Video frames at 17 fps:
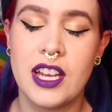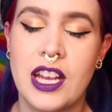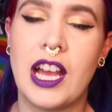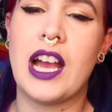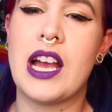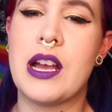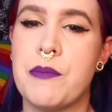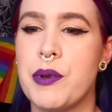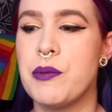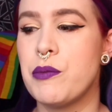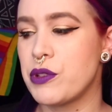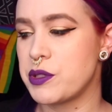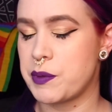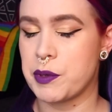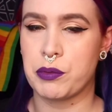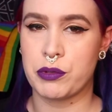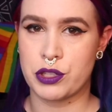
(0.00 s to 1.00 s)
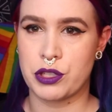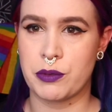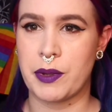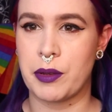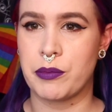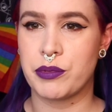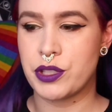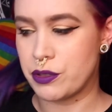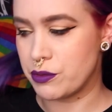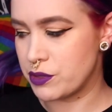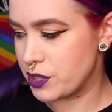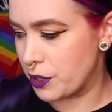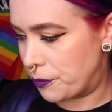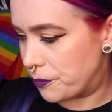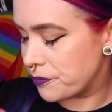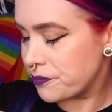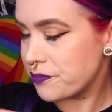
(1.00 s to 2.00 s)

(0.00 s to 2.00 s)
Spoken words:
but most people should be able to. So,